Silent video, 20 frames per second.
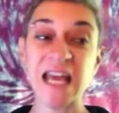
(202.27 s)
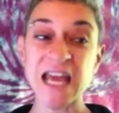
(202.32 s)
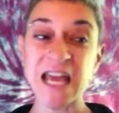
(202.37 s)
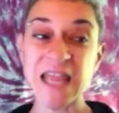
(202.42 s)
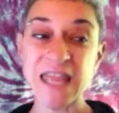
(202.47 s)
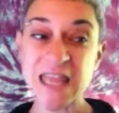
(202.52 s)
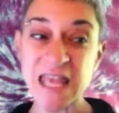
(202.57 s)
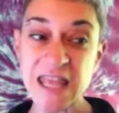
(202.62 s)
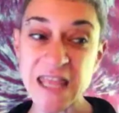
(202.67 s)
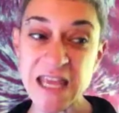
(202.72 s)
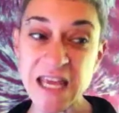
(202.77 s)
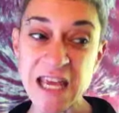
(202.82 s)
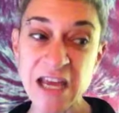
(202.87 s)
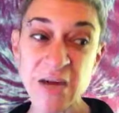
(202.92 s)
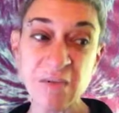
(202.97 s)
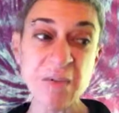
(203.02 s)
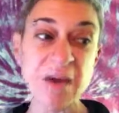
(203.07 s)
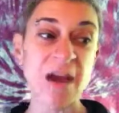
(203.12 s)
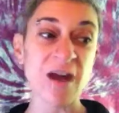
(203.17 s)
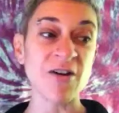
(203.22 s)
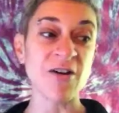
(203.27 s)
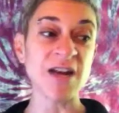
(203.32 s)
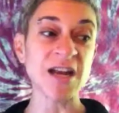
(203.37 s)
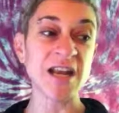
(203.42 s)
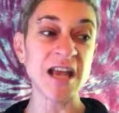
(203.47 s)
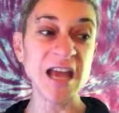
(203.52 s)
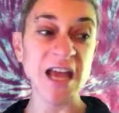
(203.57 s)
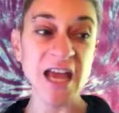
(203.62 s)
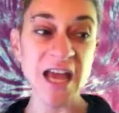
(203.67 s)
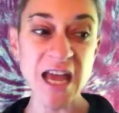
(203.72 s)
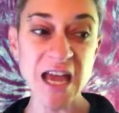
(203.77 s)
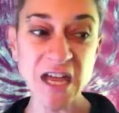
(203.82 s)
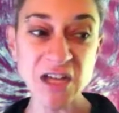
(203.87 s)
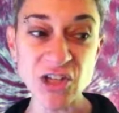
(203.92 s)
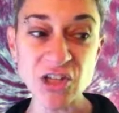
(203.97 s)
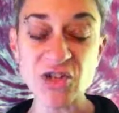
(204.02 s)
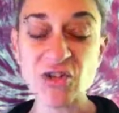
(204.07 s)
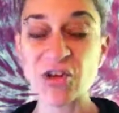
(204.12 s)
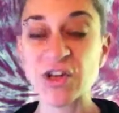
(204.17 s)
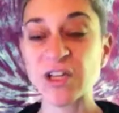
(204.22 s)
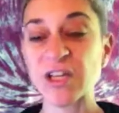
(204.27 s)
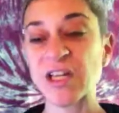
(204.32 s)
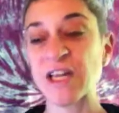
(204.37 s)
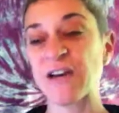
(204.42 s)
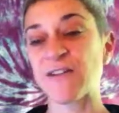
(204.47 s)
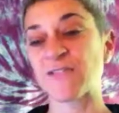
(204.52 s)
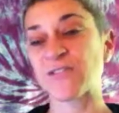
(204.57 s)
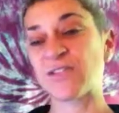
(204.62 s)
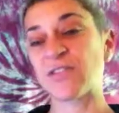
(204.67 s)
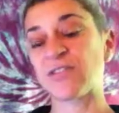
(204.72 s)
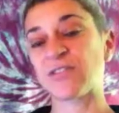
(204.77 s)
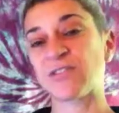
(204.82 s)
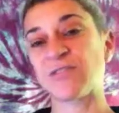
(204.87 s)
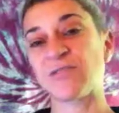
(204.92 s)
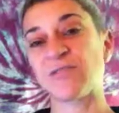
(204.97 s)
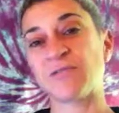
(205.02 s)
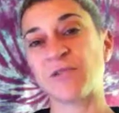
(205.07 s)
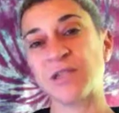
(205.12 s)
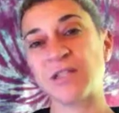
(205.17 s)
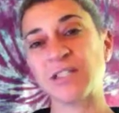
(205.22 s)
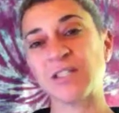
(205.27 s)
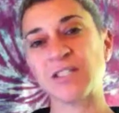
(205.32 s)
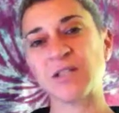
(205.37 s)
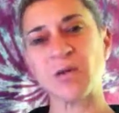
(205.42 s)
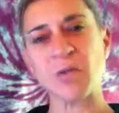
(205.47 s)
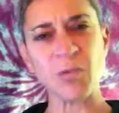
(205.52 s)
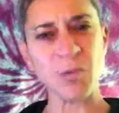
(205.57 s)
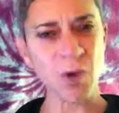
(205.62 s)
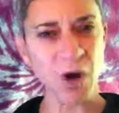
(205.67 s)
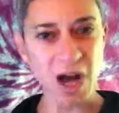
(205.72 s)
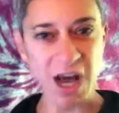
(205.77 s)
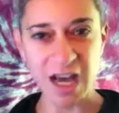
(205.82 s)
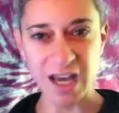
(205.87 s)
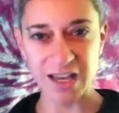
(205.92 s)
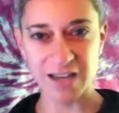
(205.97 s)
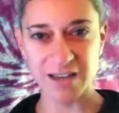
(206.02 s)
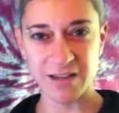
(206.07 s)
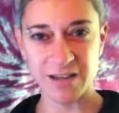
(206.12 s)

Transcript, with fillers: and then they get married and shortly after they're divorced. Why?